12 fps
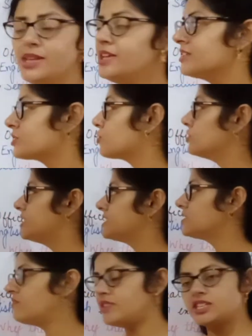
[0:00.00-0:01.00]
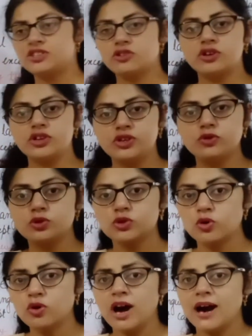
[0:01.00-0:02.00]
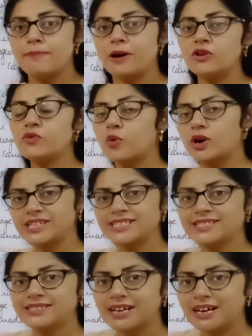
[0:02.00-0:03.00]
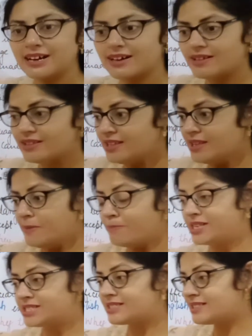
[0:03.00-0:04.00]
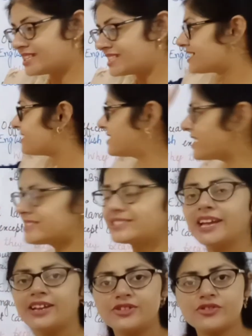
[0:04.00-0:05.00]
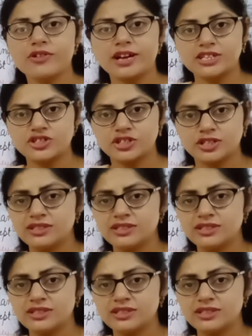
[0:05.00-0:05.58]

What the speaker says: through this video you know about what is the means. This is just the introduction